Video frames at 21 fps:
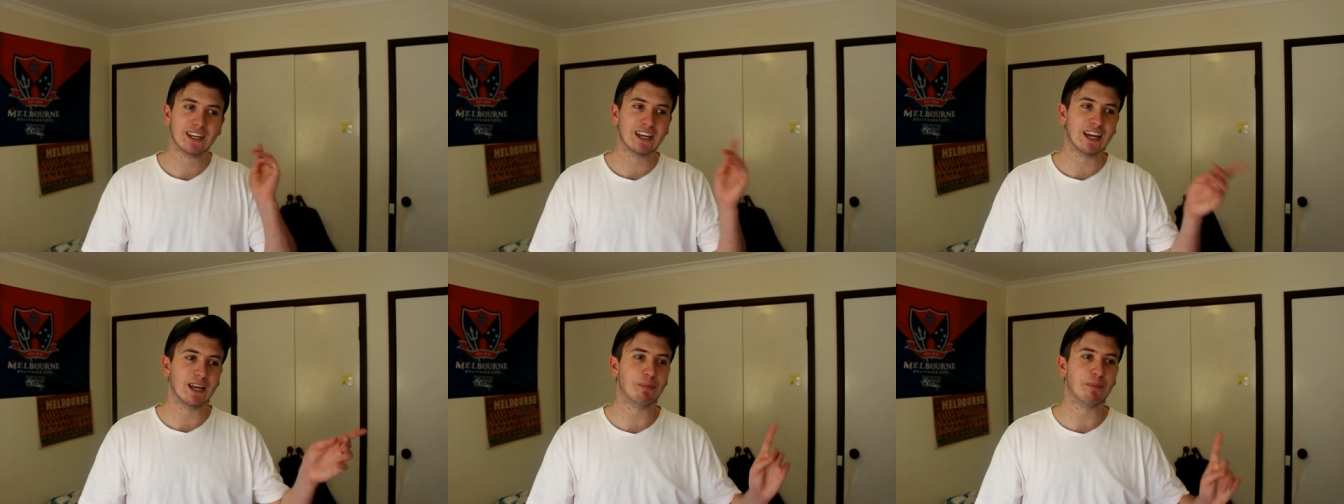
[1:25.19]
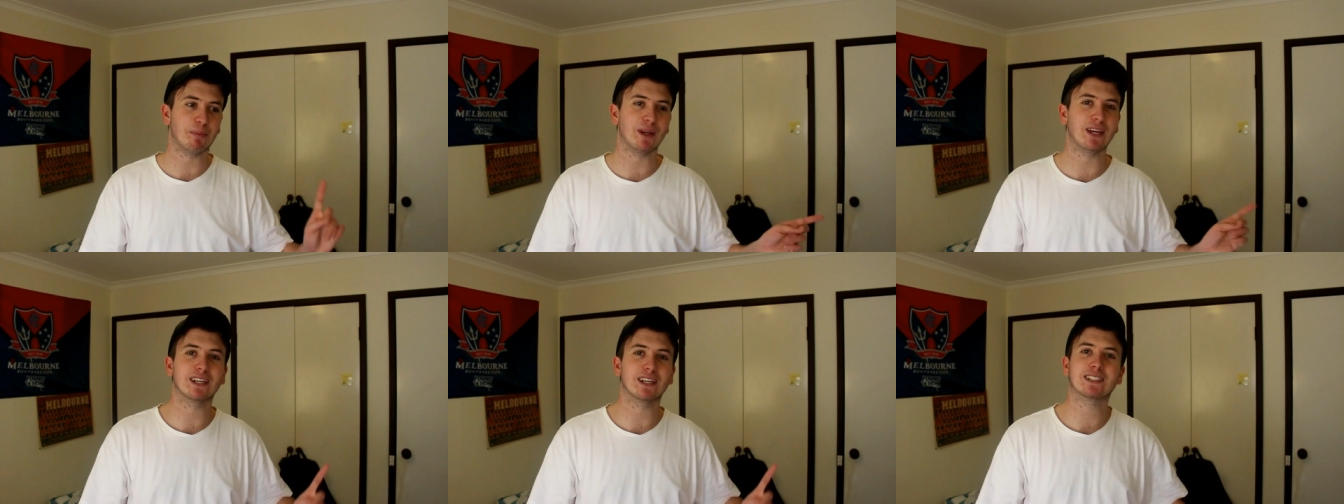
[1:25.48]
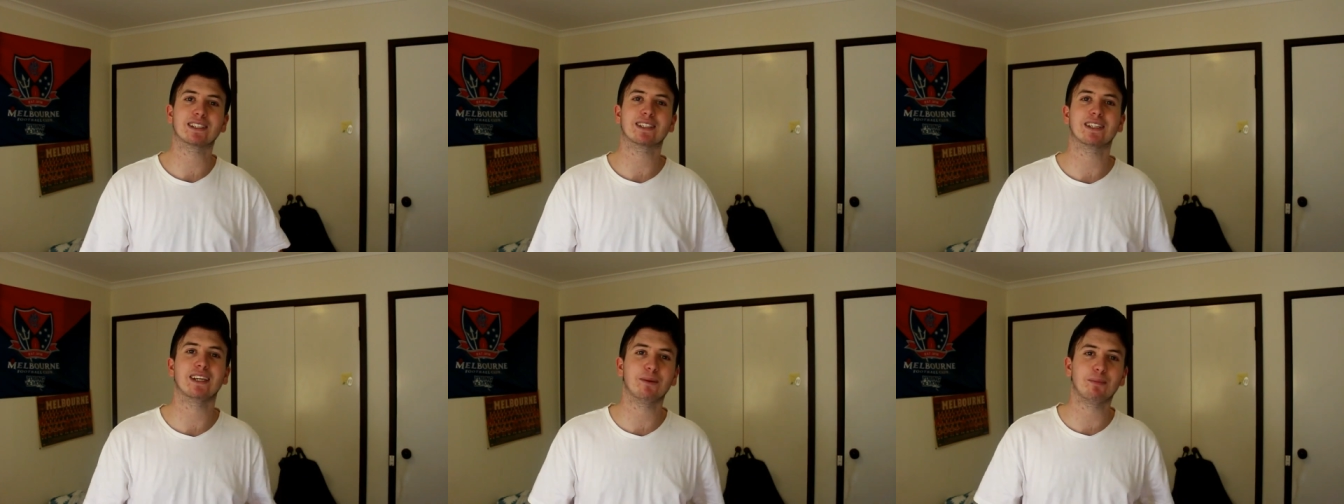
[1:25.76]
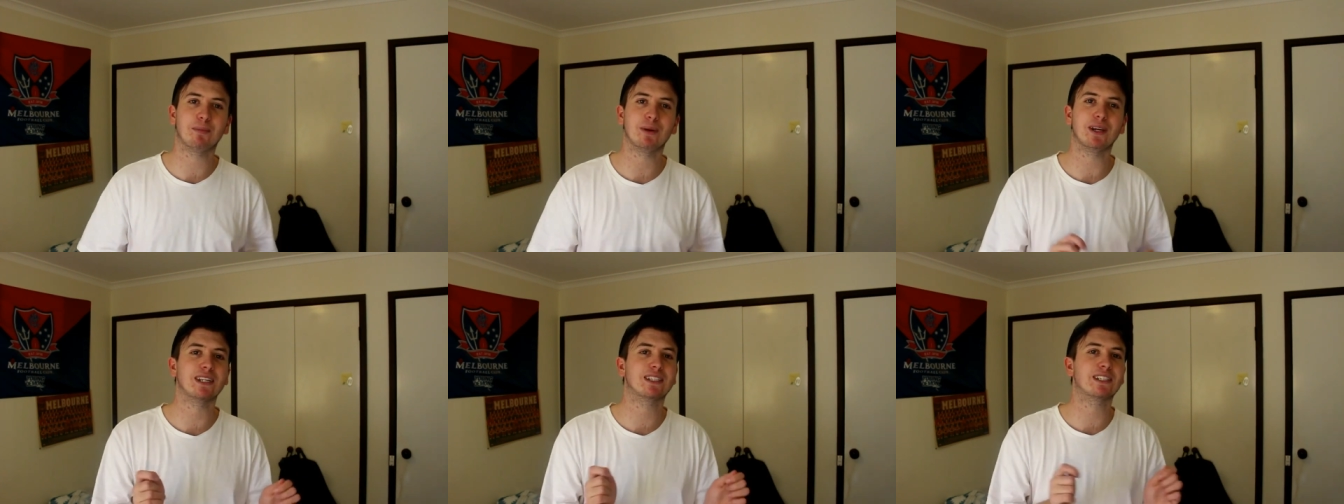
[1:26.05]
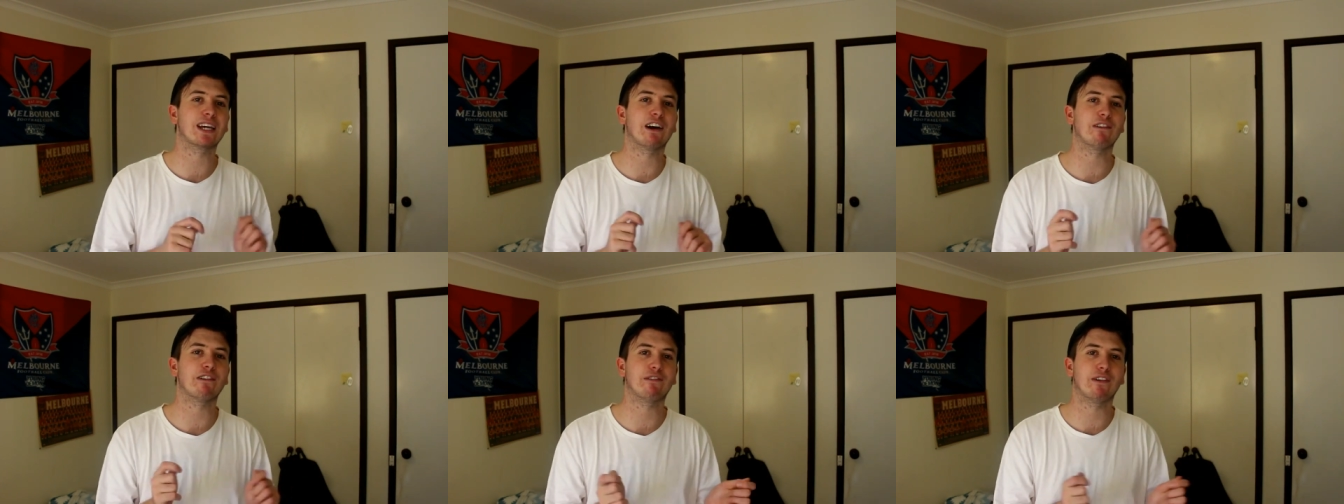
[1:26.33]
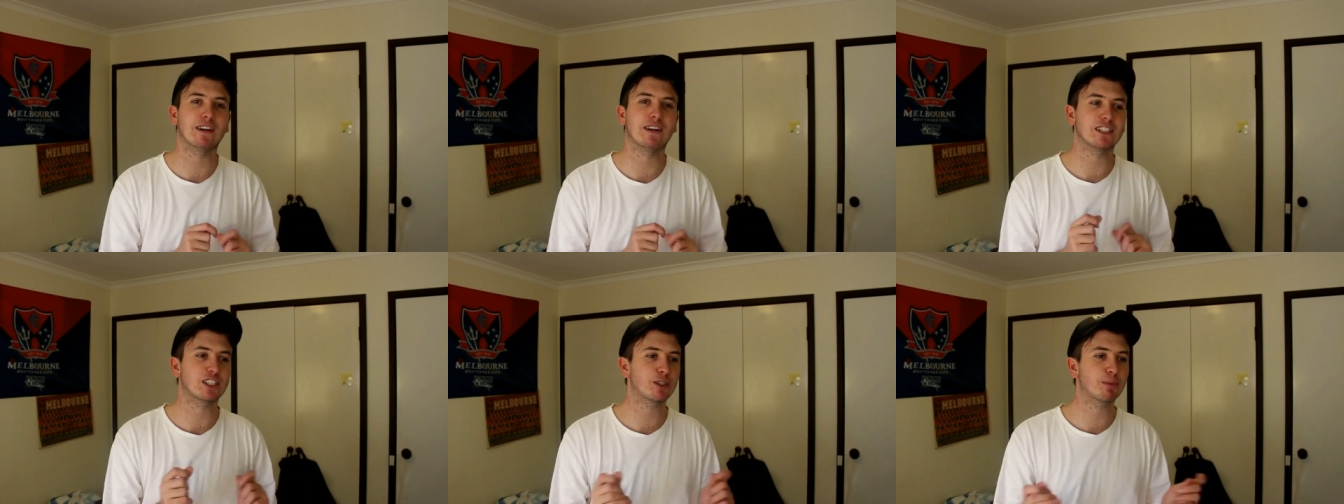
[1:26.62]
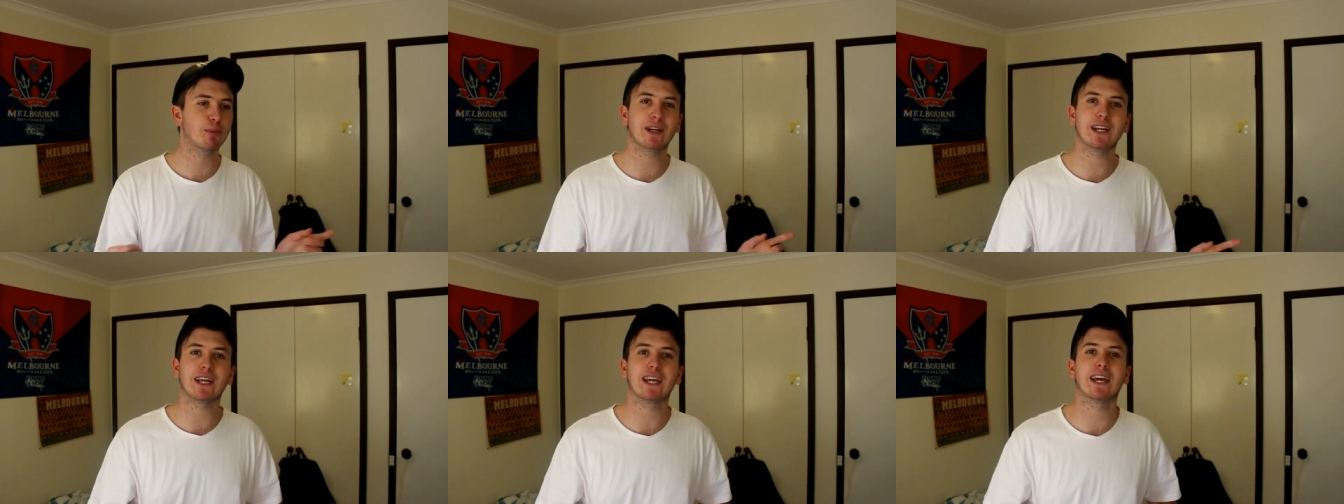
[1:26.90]
it'd be a, it'd be a tough one,
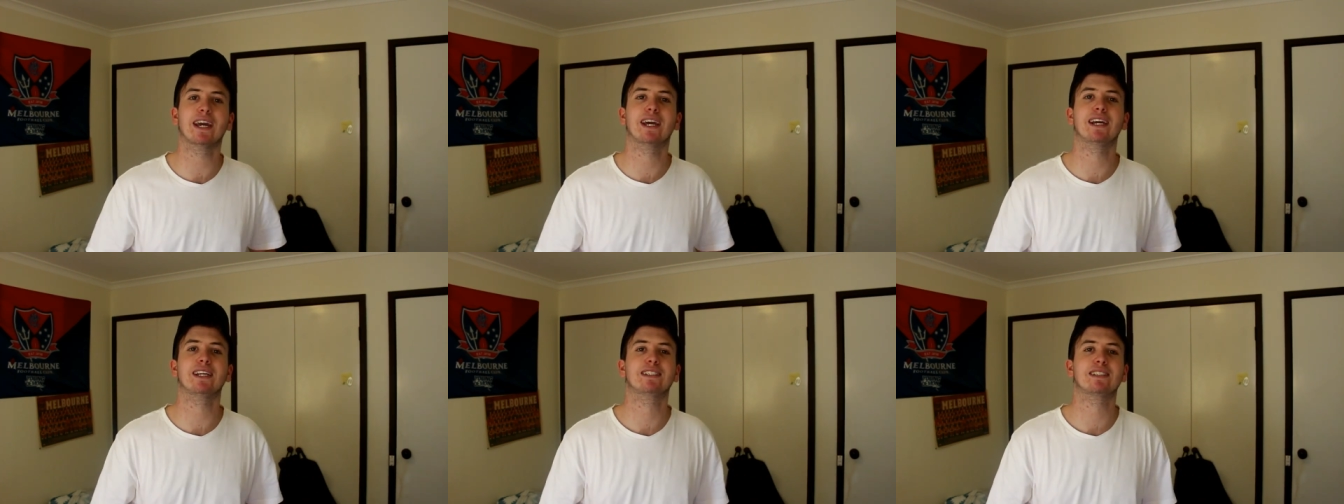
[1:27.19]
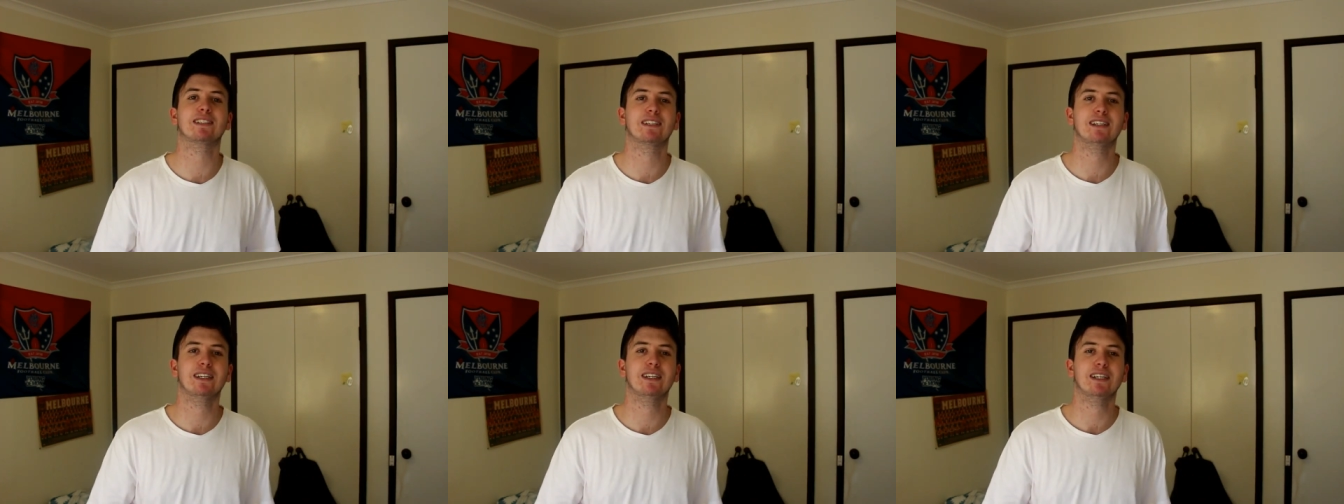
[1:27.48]
splitting hairs.